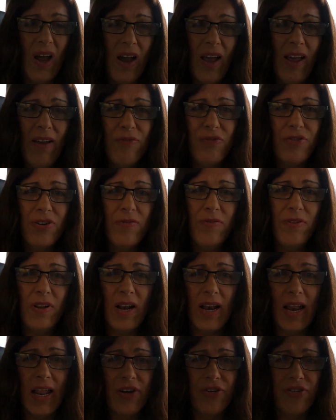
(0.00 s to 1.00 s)
I have
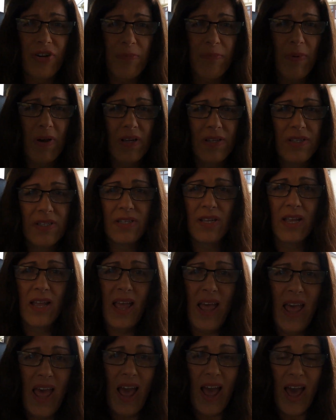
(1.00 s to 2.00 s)
driven an electric bus
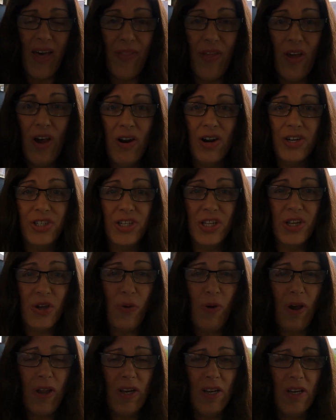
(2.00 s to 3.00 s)
and they are actually
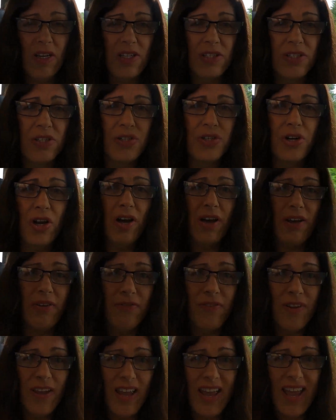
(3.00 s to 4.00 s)
quite nice to
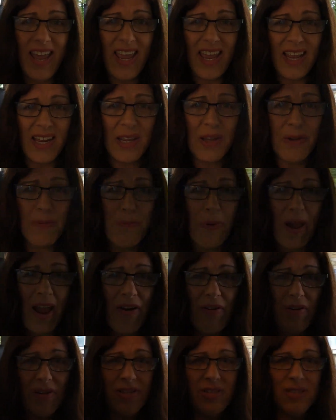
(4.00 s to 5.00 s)
drive in
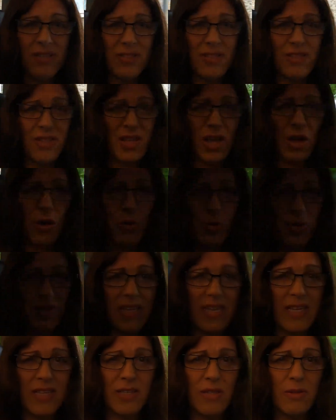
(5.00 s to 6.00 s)
comparison to the old
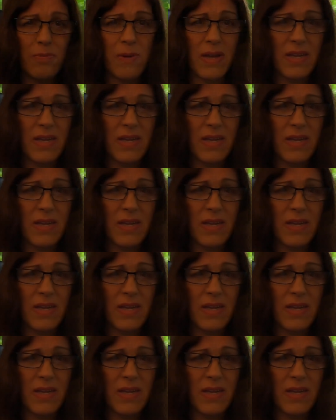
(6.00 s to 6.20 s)
diesel